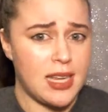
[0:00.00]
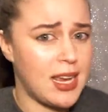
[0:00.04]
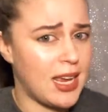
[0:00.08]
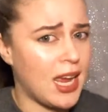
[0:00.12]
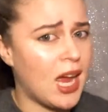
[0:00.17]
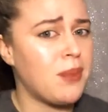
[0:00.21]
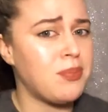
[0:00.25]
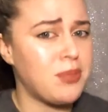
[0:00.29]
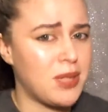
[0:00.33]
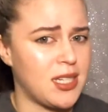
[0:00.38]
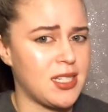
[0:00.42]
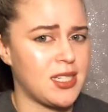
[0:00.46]

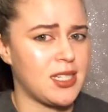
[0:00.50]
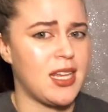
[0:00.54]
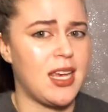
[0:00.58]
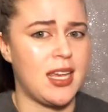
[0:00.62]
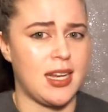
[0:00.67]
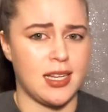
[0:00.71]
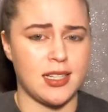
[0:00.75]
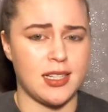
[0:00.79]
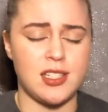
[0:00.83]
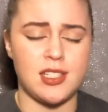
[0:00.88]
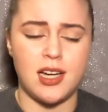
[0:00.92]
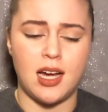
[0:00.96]
kept this in.
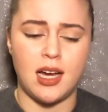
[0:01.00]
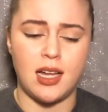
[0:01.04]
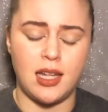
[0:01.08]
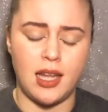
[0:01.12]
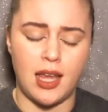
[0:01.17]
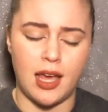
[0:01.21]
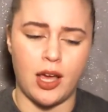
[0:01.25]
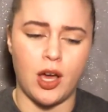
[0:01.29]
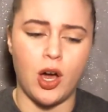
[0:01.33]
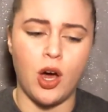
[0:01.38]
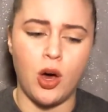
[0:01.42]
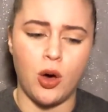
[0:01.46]
It's not
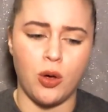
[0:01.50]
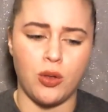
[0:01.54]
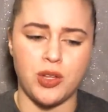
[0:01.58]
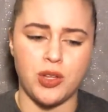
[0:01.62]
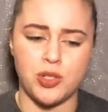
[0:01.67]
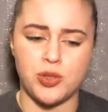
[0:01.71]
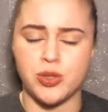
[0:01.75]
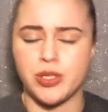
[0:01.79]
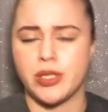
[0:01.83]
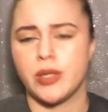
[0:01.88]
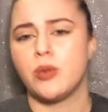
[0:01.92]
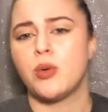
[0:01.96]
like, oh, this
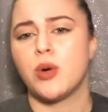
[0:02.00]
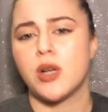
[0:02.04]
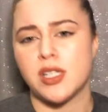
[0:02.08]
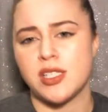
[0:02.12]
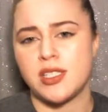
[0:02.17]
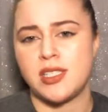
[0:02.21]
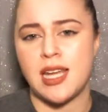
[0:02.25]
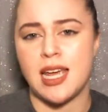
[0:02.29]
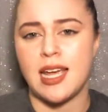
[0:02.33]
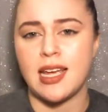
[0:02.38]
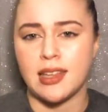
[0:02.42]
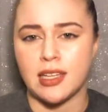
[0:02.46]
was the worst
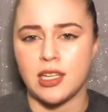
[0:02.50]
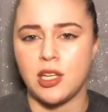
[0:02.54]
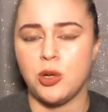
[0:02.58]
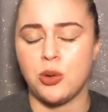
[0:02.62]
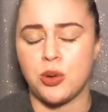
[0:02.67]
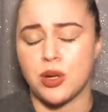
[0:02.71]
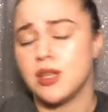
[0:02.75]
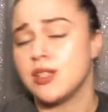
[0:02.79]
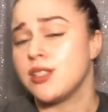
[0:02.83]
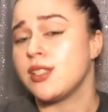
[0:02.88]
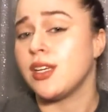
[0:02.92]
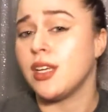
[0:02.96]
take that you
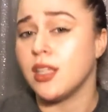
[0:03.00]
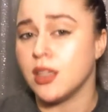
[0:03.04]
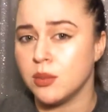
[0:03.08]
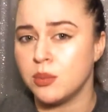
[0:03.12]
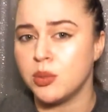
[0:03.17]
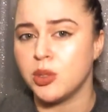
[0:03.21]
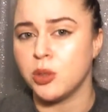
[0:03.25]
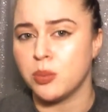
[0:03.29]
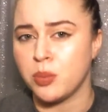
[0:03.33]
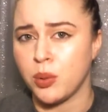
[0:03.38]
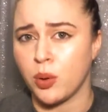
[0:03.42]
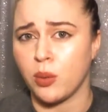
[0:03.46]
can see in the
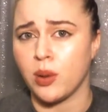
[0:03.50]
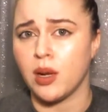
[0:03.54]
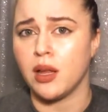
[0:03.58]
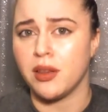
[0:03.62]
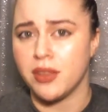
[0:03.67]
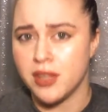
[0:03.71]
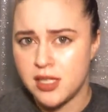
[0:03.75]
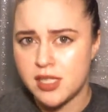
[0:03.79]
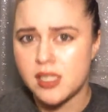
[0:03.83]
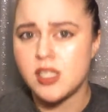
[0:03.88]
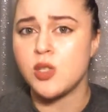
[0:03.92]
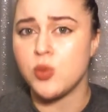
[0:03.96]
blooper reel.
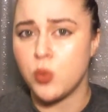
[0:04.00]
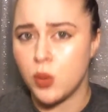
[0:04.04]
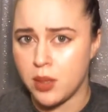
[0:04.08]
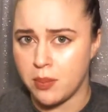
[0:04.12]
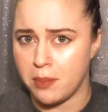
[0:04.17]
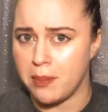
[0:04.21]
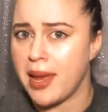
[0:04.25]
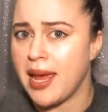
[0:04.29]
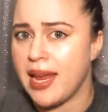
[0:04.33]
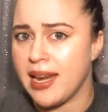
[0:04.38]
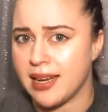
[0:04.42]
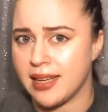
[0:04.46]
This is what
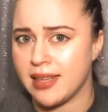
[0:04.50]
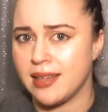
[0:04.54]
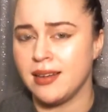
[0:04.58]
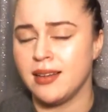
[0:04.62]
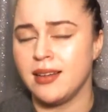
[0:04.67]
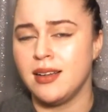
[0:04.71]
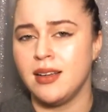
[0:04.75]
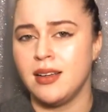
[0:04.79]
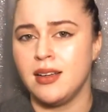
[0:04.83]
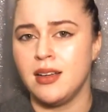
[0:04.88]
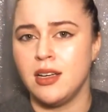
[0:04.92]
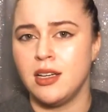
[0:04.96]
made it
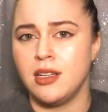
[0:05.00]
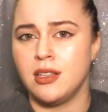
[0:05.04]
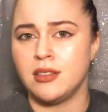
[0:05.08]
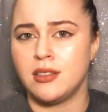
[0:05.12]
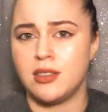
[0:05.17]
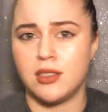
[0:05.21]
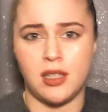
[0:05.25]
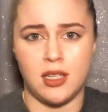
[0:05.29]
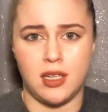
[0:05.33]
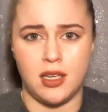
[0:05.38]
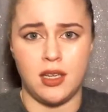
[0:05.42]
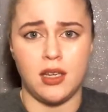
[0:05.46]

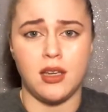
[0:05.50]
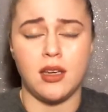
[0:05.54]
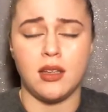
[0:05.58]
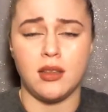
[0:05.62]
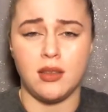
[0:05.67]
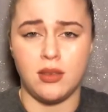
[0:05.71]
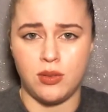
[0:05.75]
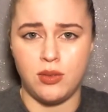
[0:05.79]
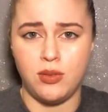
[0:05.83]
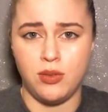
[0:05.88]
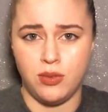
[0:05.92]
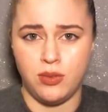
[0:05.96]
to
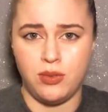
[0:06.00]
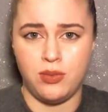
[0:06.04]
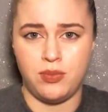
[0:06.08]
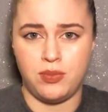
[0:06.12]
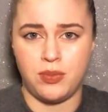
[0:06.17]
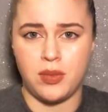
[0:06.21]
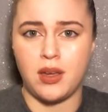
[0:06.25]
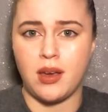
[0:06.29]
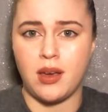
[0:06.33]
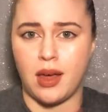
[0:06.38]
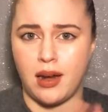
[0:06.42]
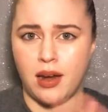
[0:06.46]
the
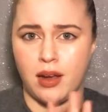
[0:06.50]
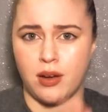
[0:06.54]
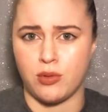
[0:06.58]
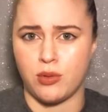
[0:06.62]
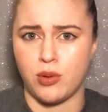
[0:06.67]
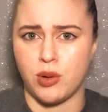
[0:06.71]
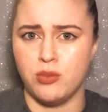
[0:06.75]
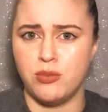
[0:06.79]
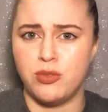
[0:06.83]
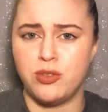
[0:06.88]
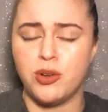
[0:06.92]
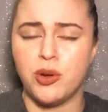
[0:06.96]
cutting
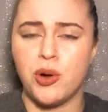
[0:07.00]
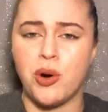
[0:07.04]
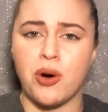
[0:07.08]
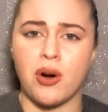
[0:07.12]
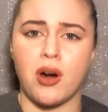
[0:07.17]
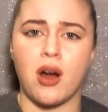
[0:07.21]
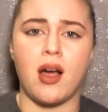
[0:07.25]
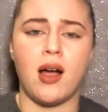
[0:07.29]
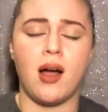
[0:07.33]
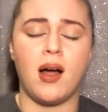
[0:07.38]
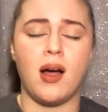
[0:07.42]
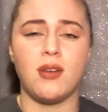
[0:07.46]
room
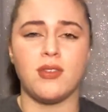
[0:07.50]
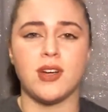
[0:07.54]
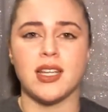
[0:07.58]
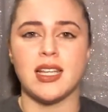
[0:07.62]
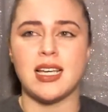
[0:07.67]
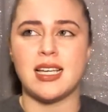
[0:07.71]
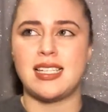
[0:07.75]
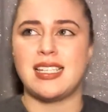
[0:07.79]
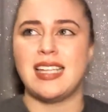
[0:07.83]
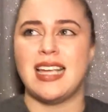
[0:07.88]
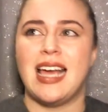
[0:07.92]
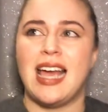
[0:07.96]
floor, however
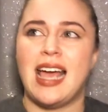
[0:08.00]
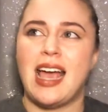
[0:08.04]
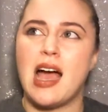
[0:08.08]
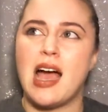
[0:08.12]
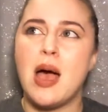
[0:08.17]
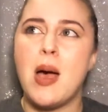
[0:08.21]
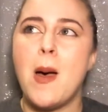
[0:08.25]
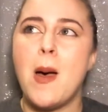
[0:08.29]
they say.